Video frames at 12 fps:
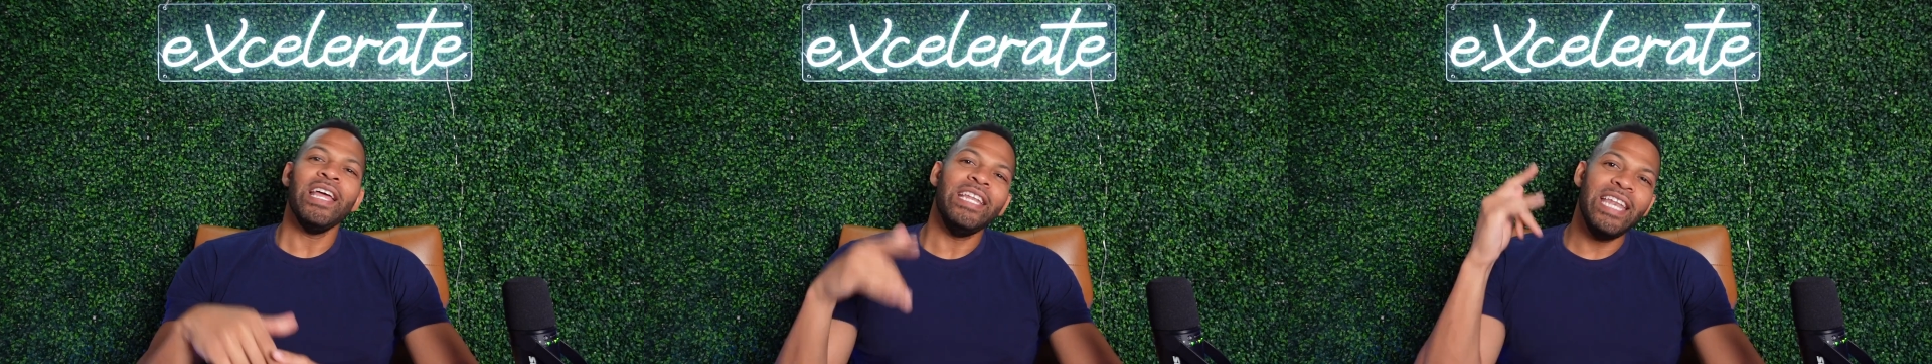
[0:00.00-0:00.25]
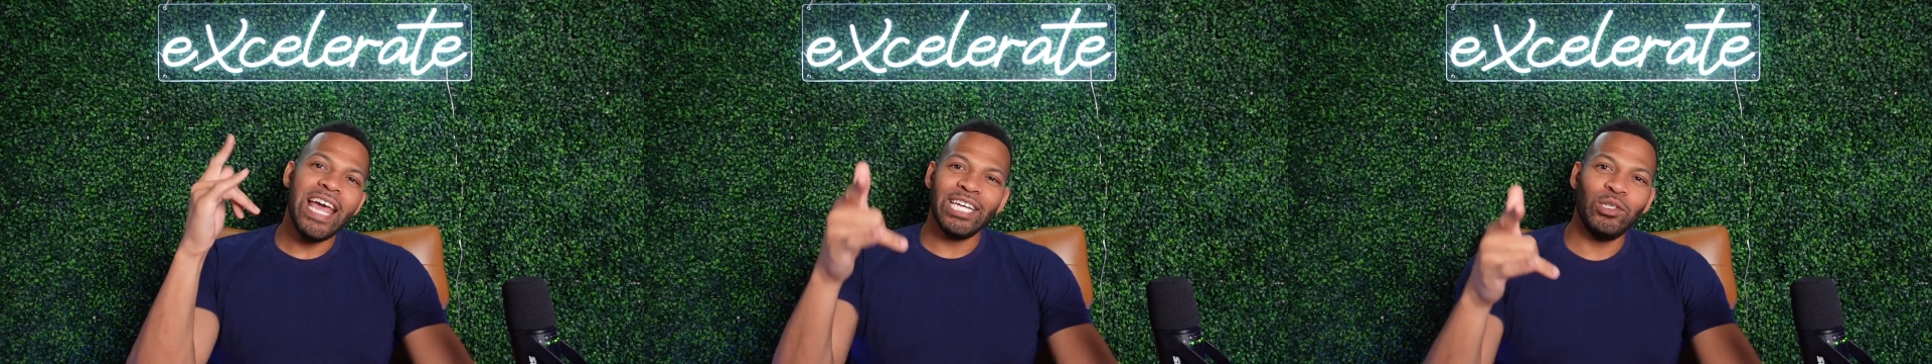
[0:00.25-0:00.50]

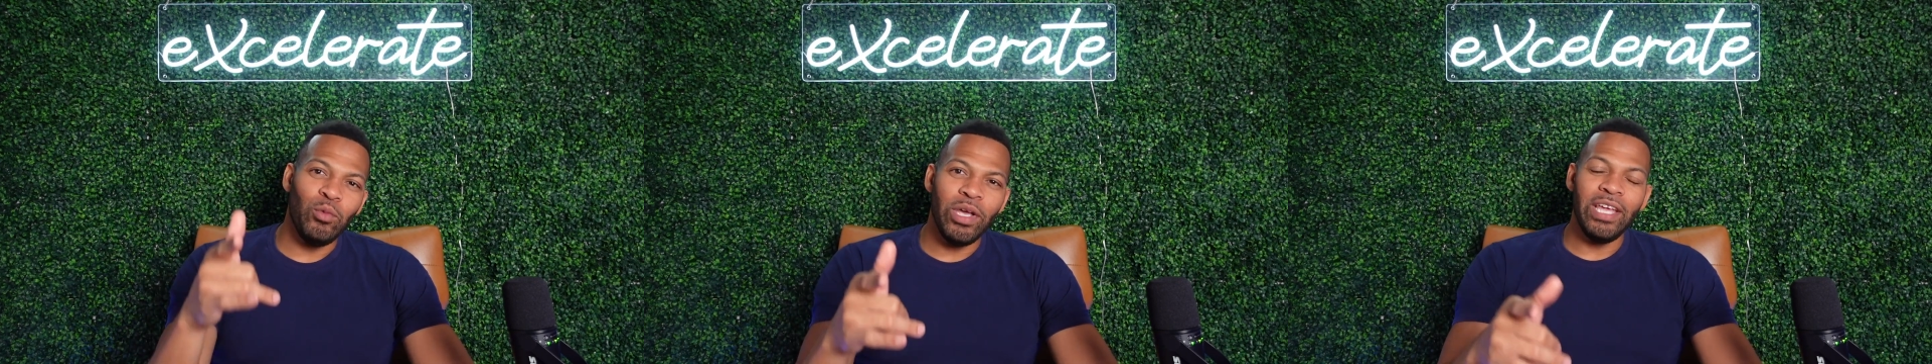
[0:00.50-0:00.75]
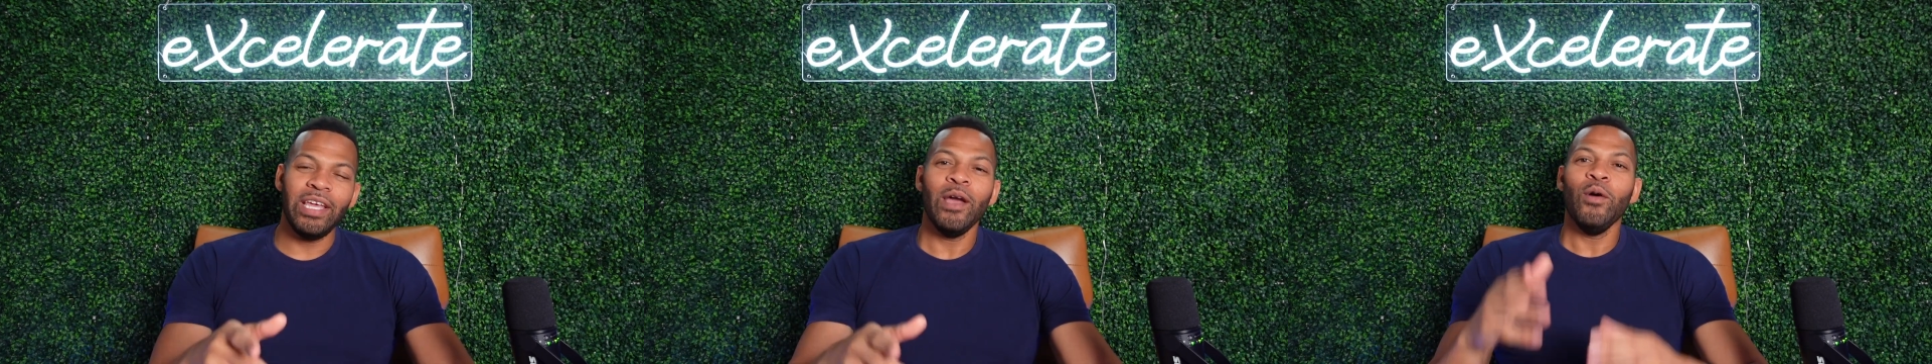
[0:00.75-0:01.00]
Next
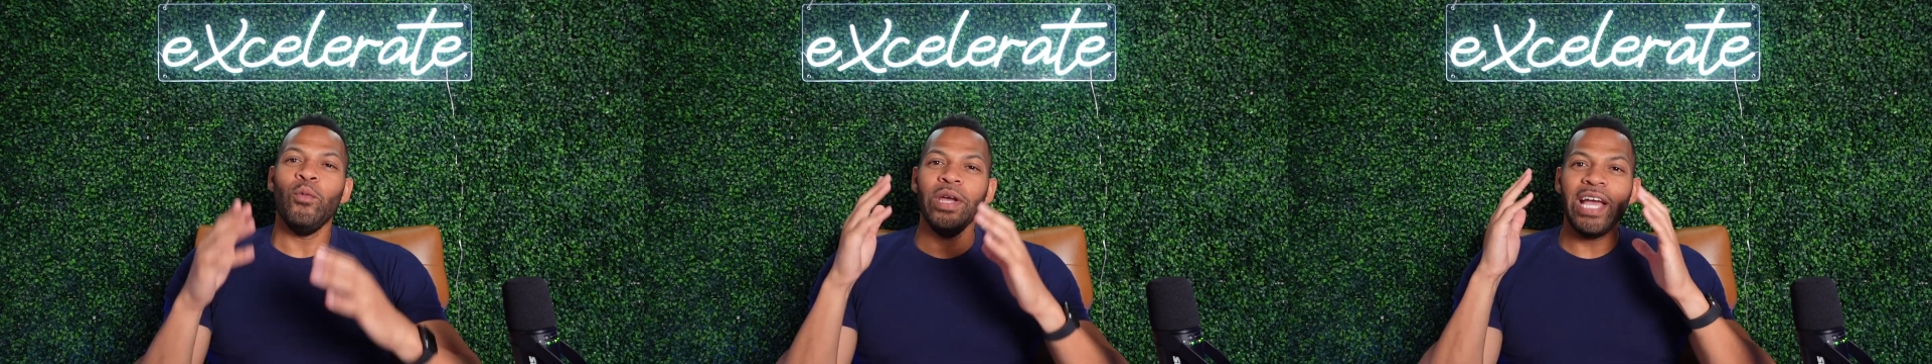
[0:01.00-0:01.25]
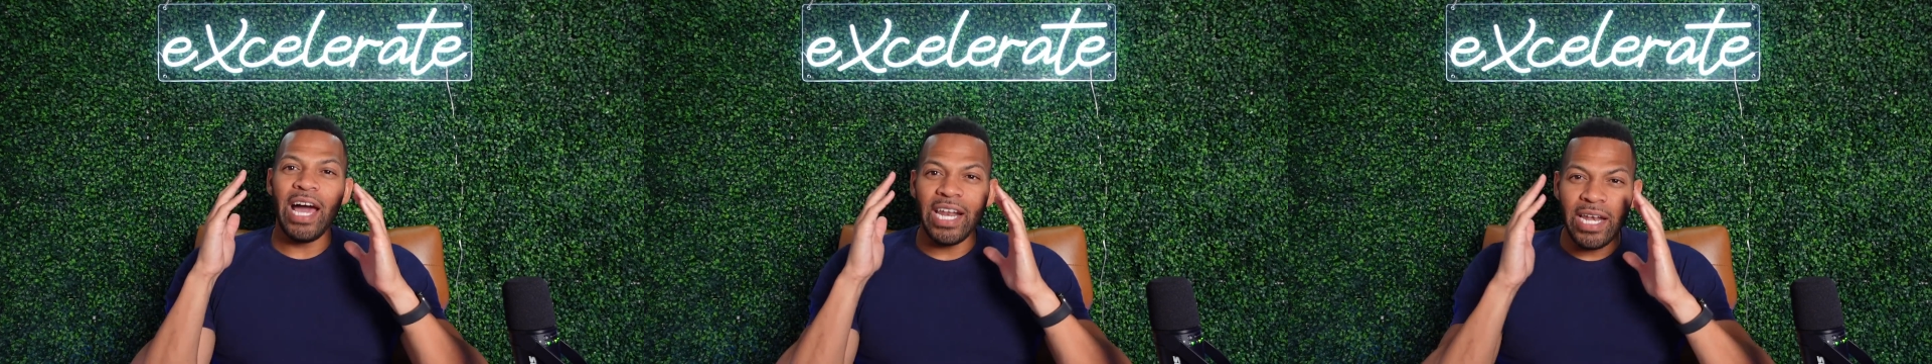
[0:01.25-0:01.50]
week, we
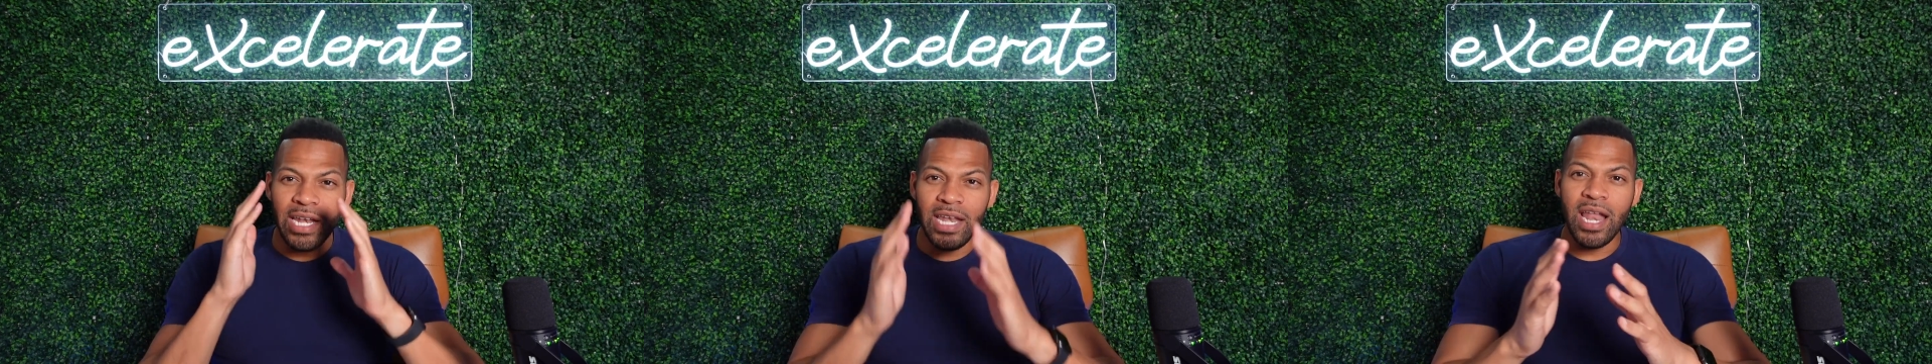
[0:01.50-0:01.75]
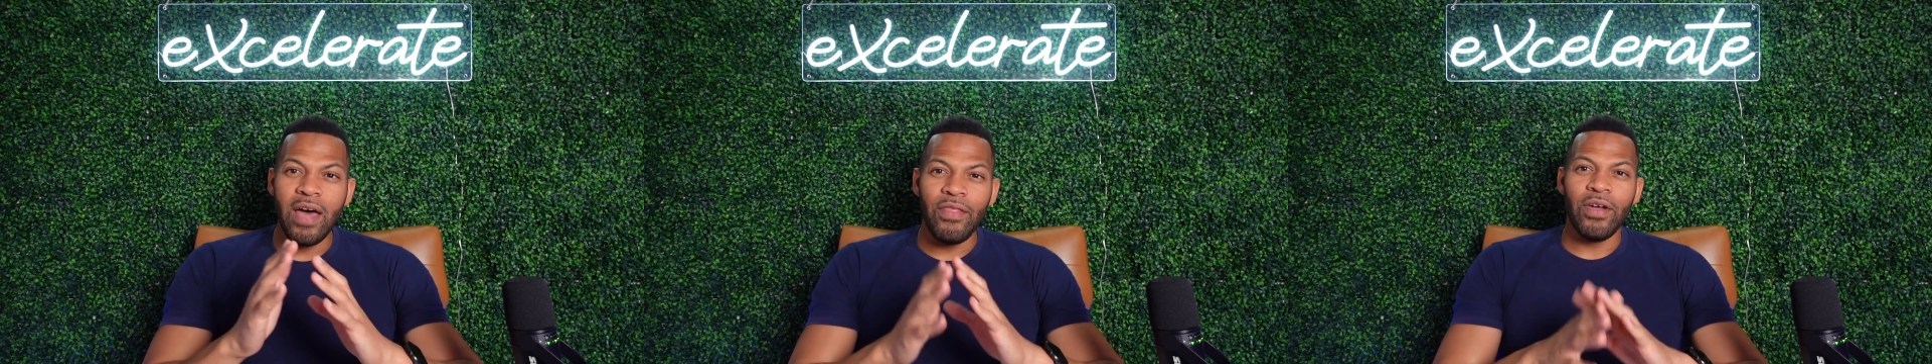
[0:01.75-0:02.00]
got
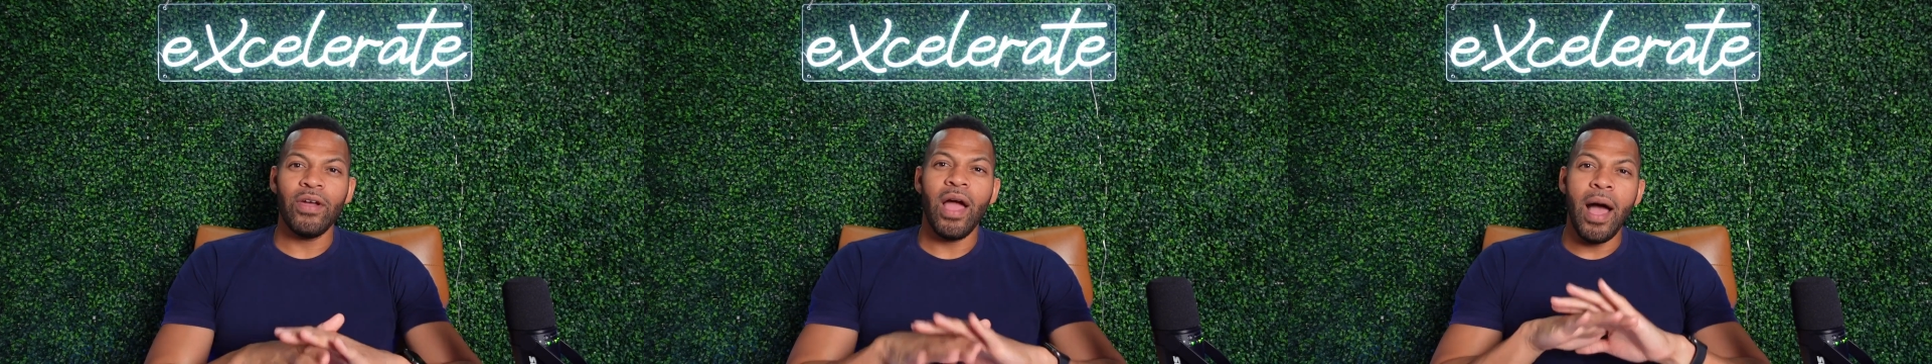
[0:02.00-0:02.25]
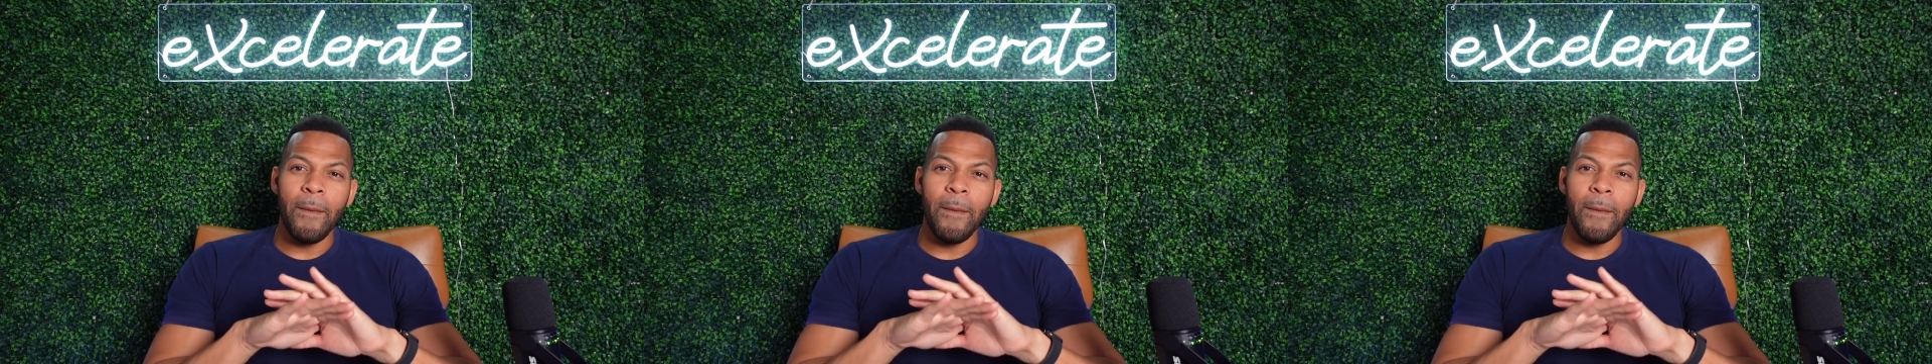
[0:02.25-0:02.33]
another